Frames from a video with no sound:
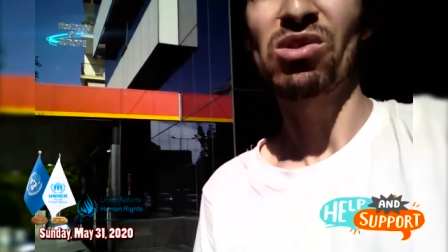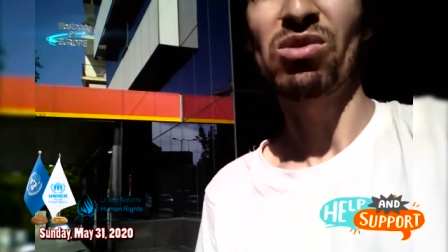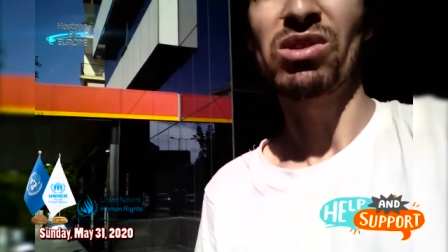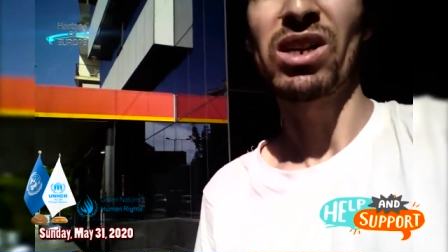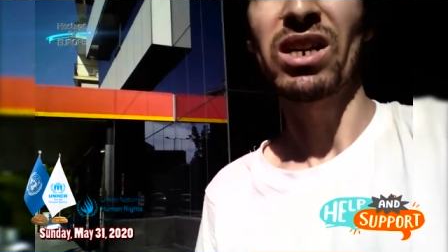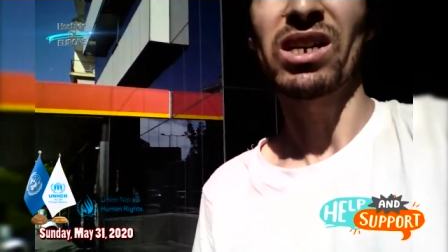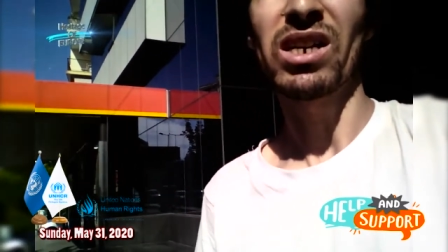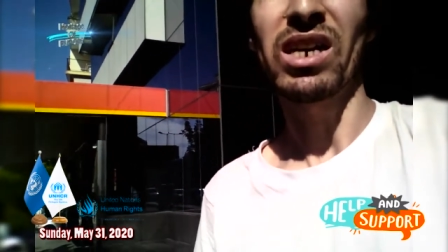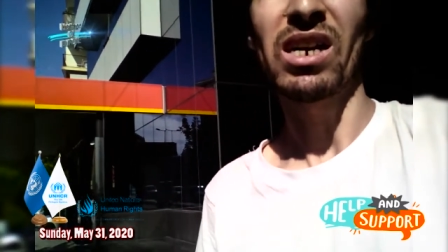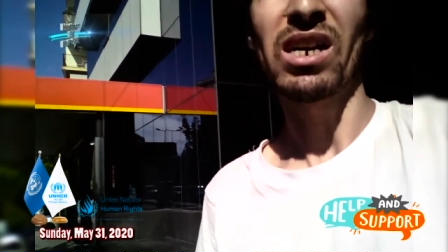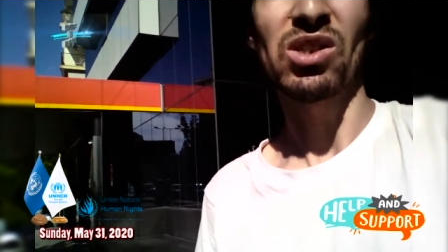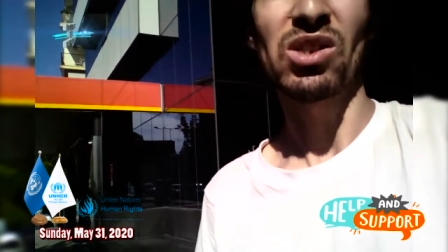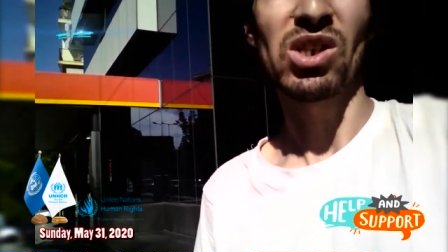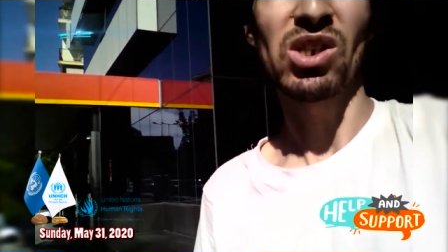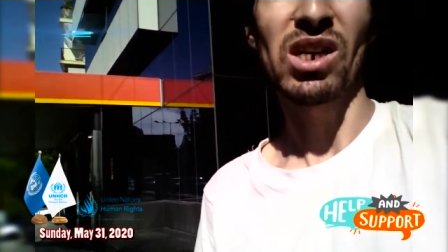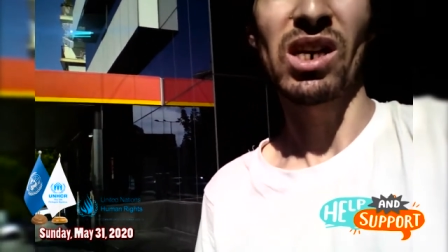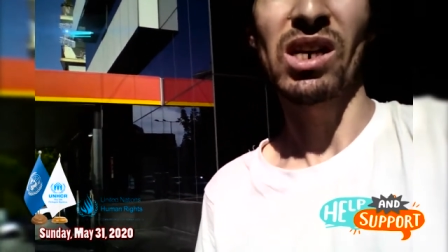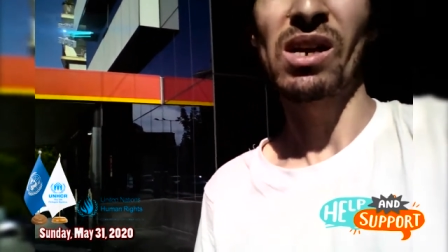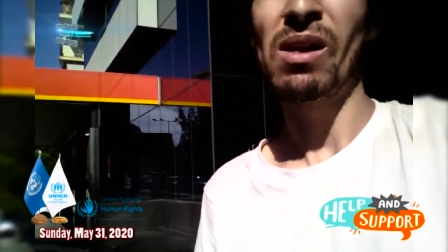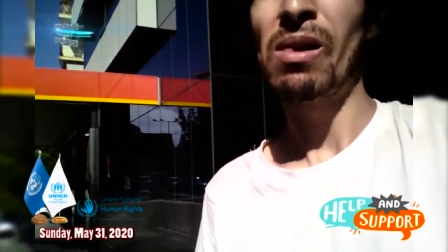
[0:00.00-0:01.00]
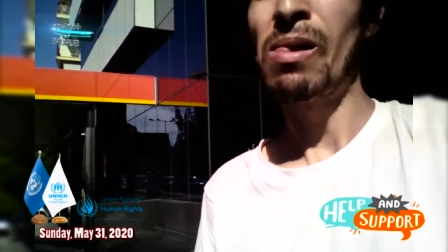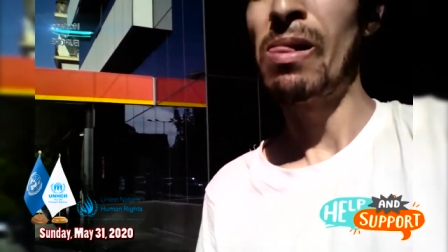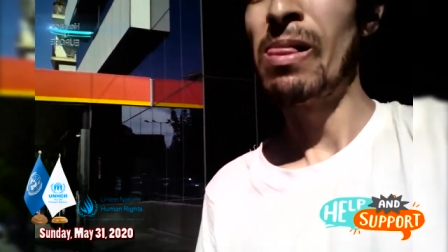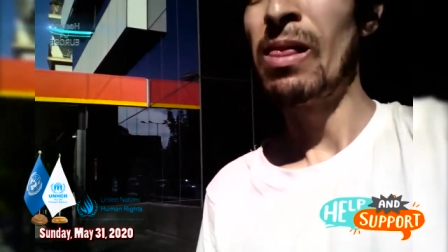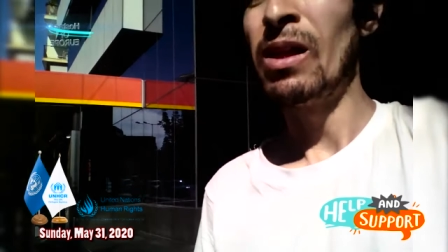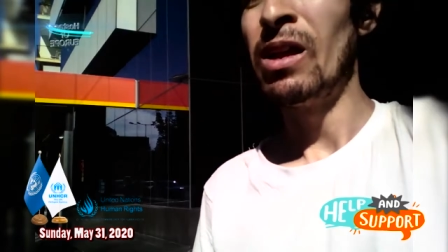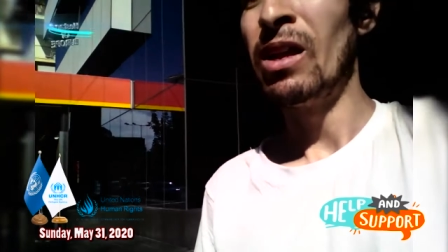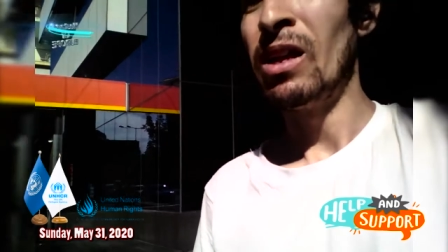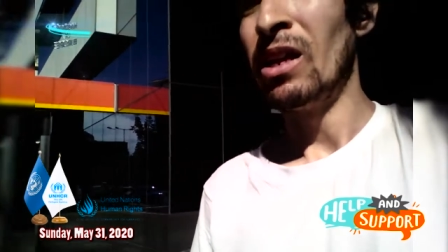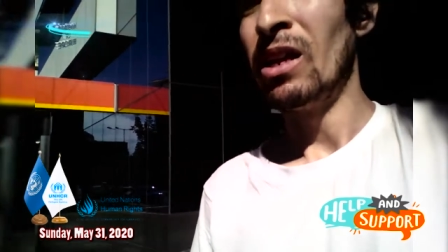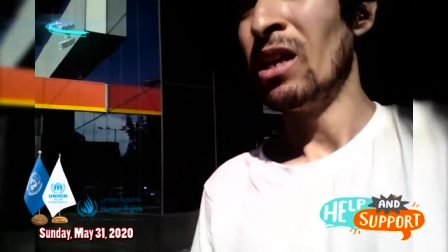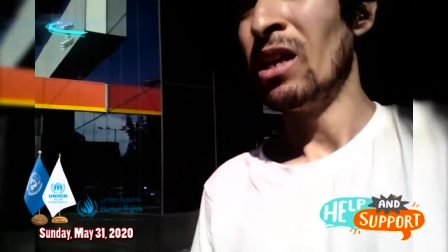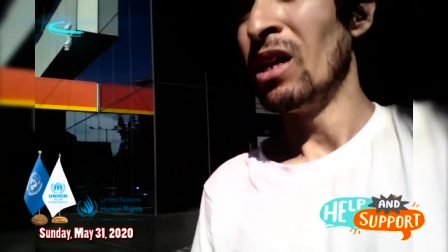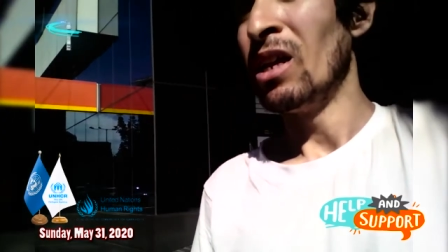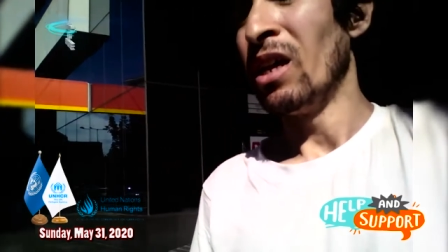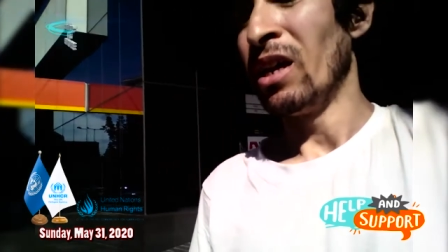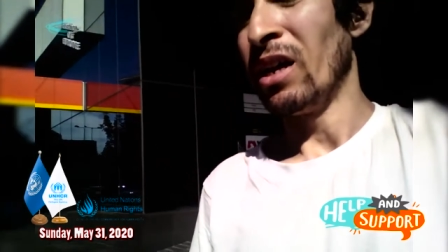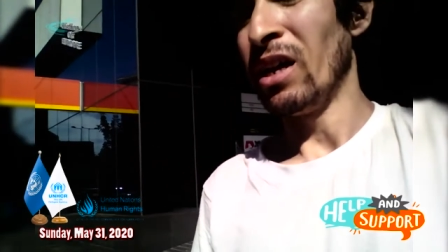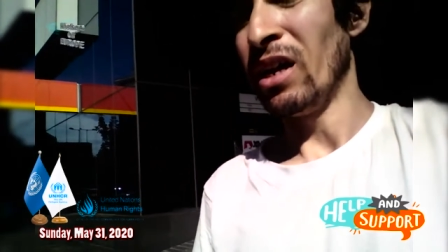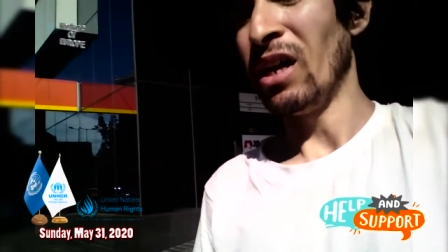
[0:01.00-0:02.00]
to their country,
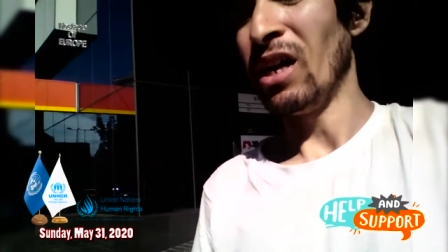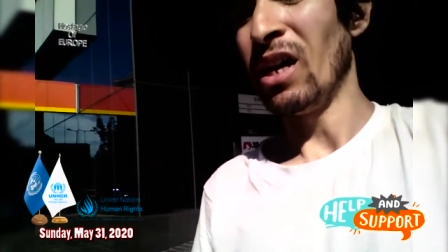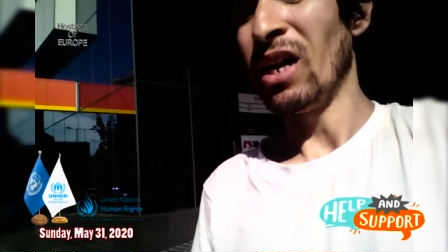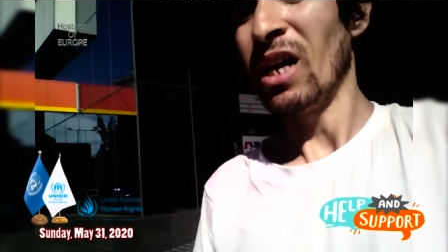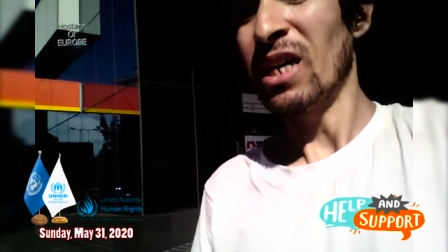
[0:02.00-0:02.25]
uh,